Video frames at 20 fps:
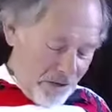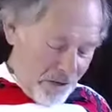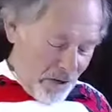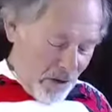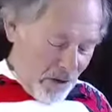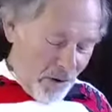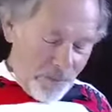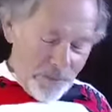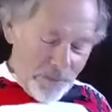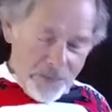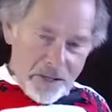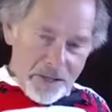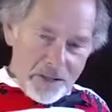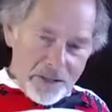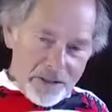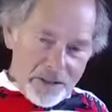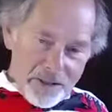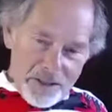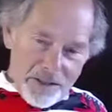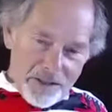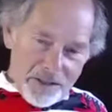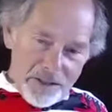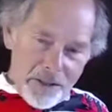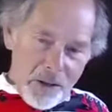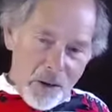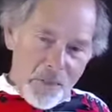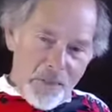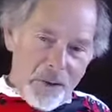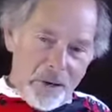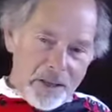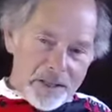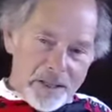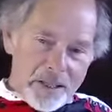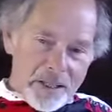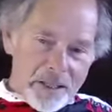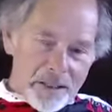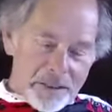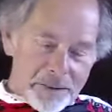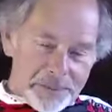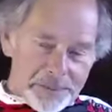no I, there's, there's no buts
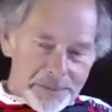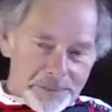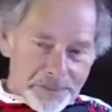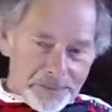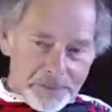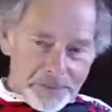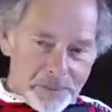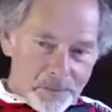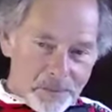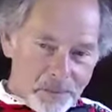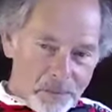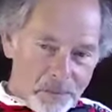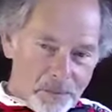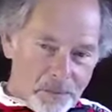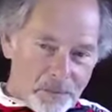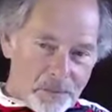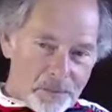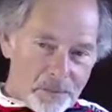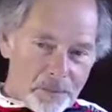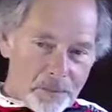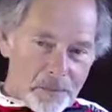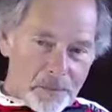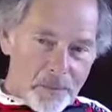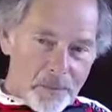here. Mm-hmm. I